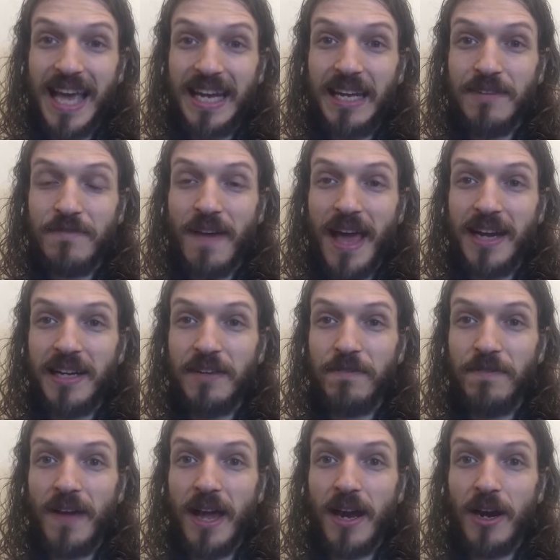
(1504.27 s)
in Vanity
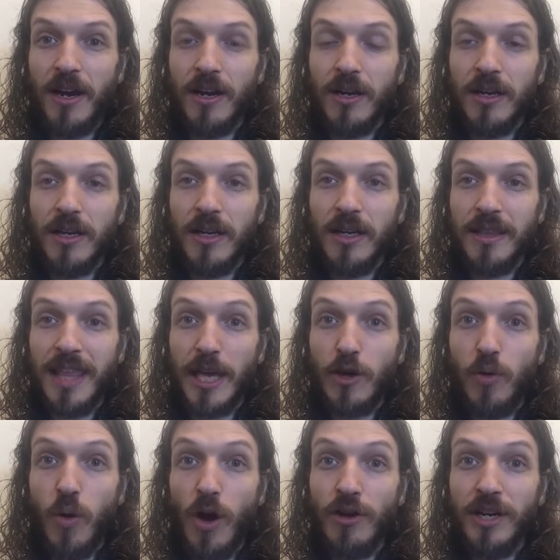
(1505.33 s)
Fair, they
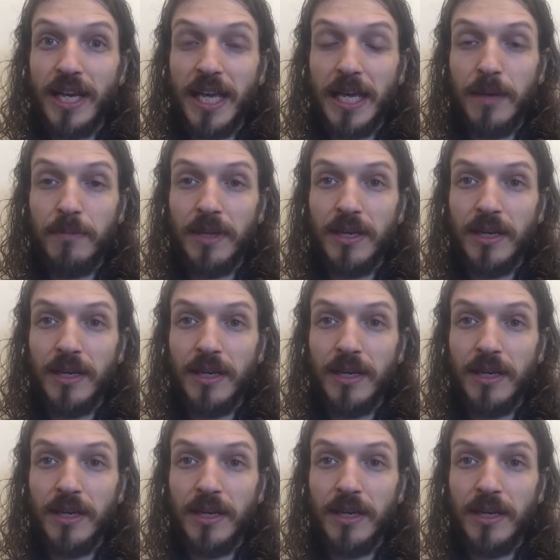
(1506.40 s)
quoted him,